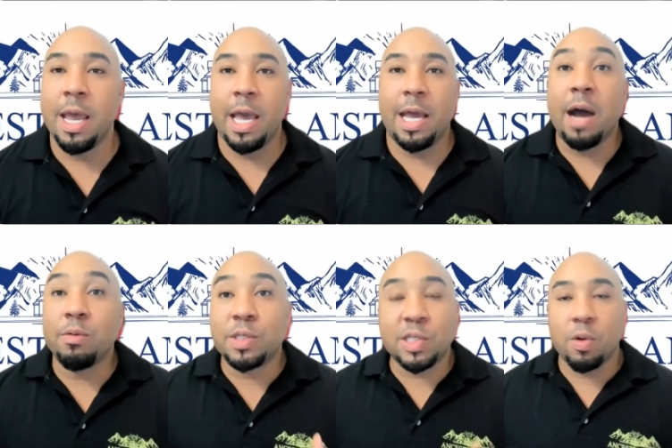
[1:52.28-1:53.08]
And I
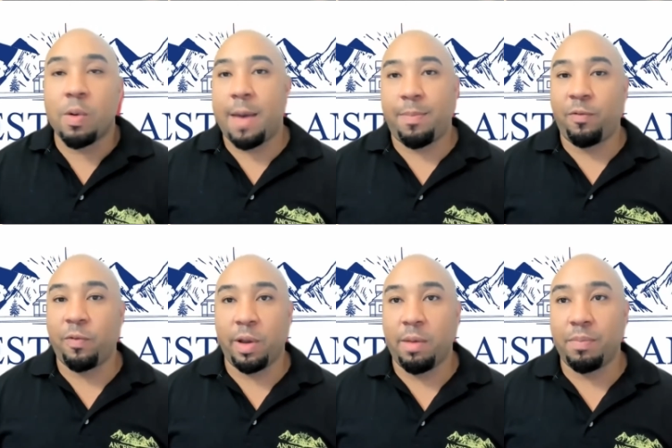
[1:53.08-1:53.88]
was so happy
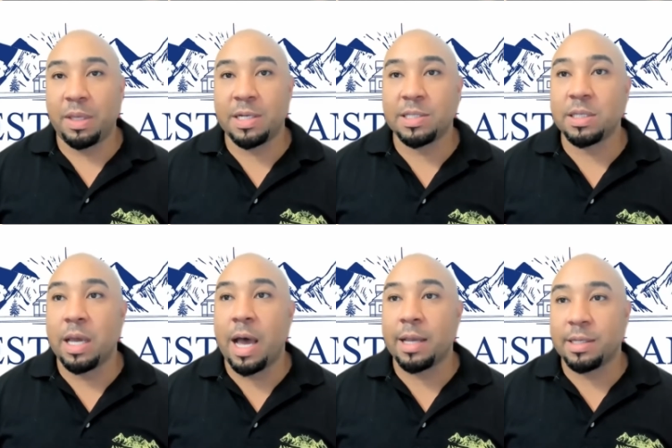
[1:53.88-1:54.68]
for him because
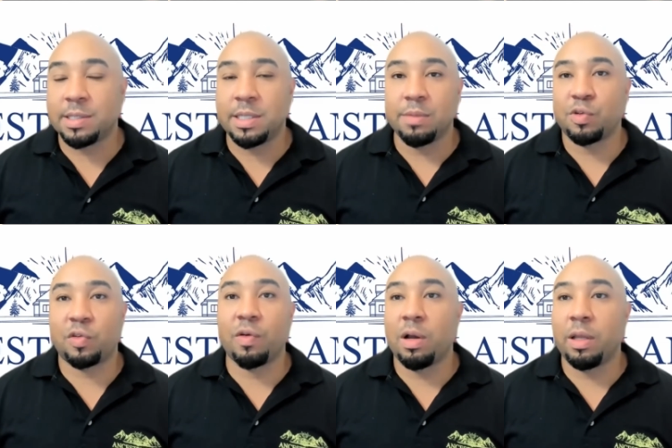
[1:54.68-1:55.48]
I could see him
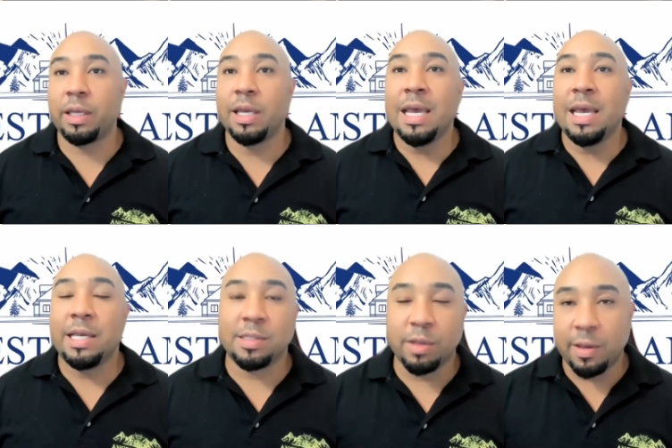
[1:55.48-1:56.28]
struggling.
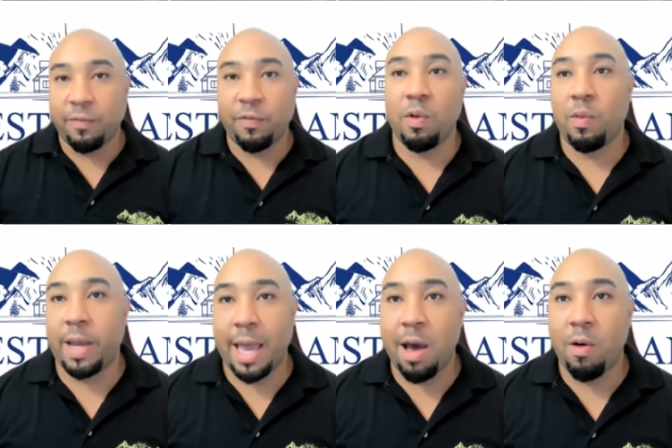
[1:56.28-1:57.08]
He's looking for a
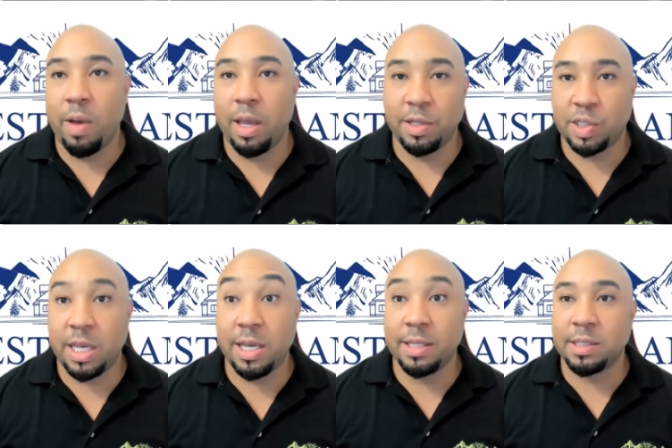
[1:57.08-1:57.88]
way out and a
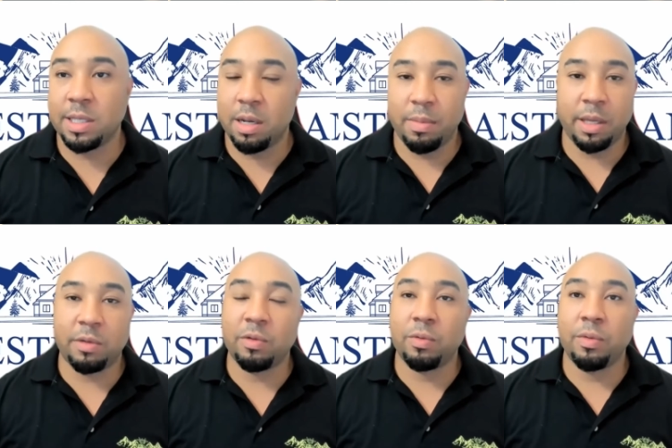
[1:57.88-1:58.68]
chance. And I'm like,
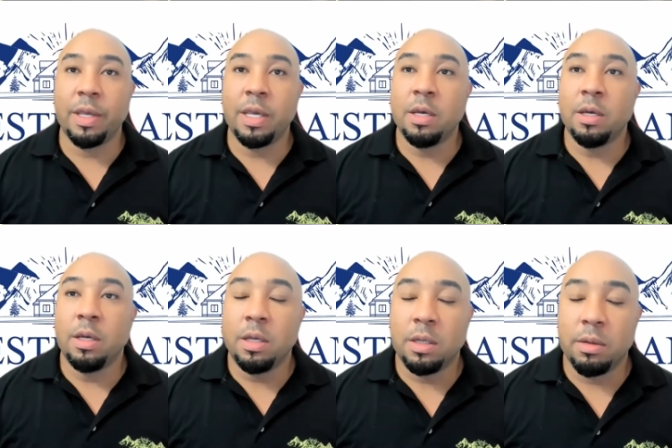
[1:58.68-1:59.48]
like, dude,
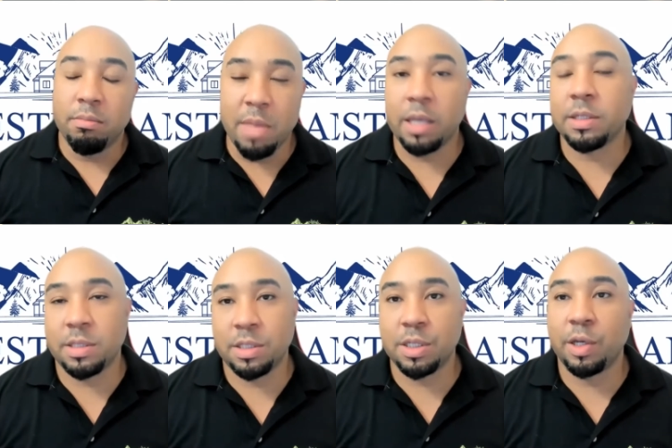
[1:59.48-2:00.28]
make a
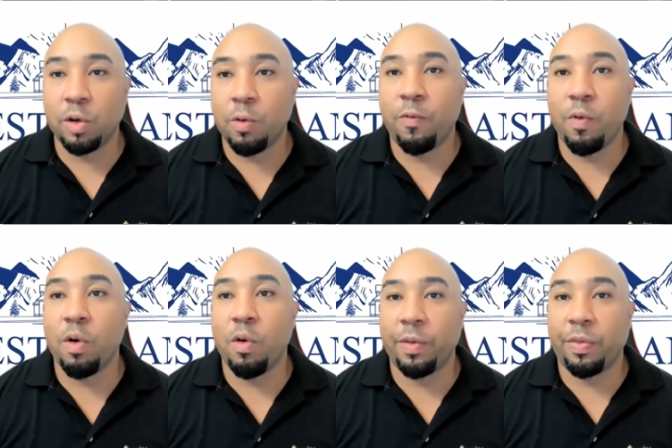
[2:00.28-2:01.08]
decision and go
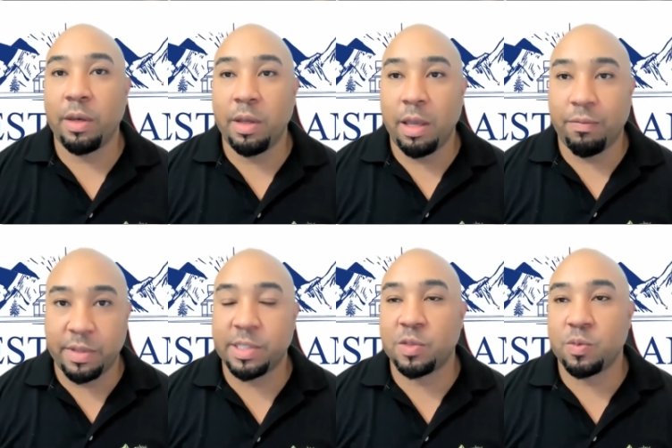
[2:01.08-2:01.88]
forward with it if
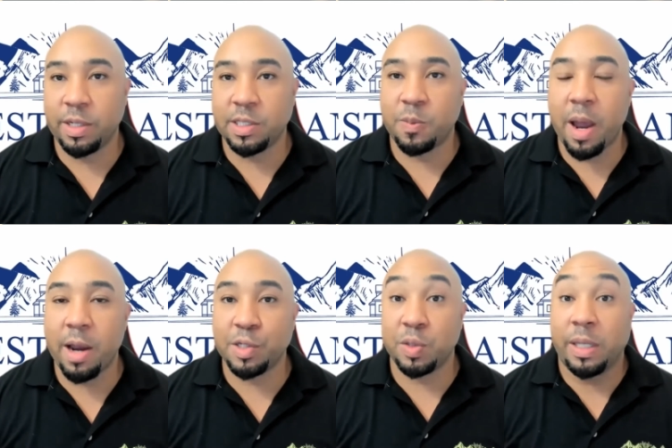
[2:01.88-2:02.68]
this is what inspires you.